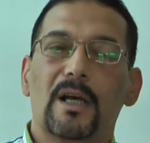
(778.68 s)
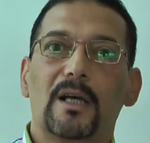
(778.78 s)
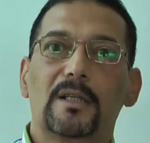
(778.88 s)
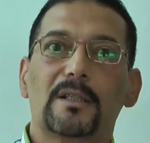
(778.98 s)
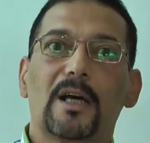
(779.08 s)

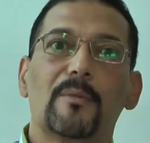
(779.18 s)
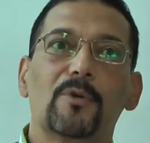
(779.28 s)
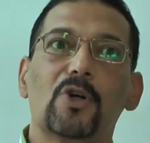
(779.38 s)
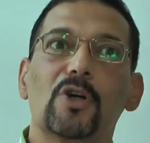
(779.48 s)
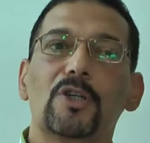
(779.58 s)
And I am
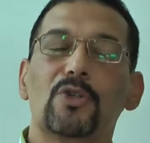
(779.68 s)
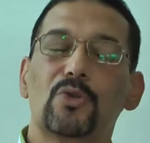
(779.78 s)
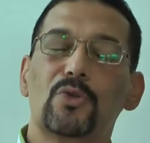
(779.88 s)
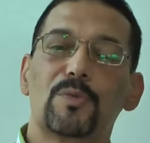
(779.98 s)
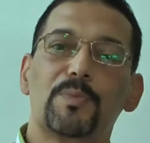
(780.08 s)
not going
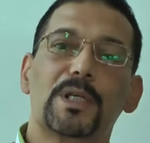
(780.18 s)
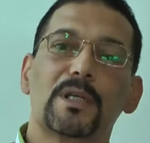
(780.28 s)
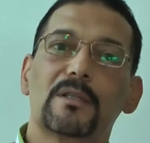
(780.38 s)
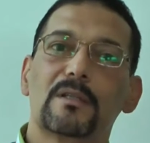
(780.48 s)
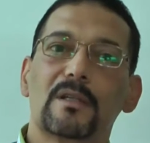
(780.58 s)
to speak
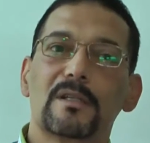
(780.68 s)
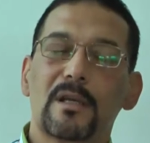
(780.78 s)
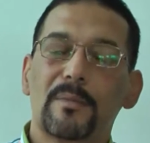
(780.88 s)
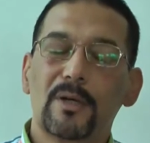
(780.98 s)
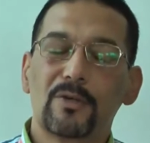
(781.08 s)
in details
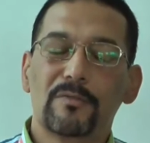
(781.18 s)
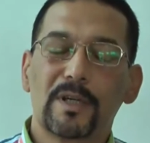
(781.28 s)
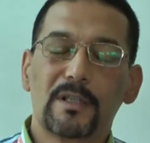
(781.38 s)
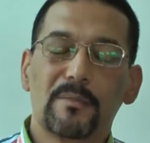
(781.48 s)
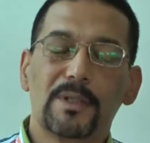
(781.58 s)
about
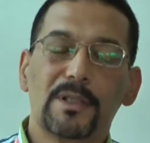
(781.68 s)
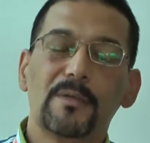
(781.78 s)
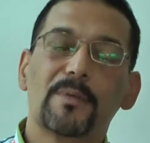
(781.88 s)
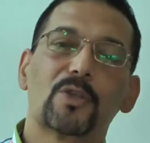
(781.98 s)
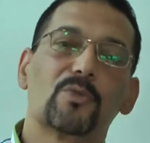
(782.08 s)
vitamin
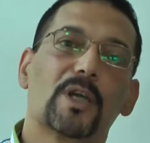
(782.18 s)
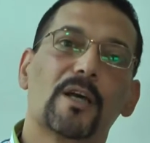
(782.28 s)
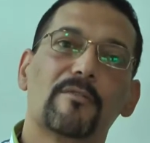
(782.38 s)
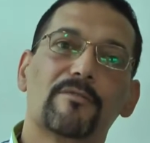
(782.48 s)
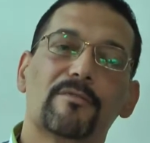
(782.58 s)
D, but we
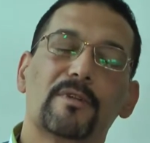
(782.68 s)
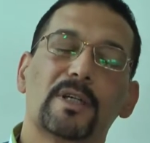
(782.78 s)
have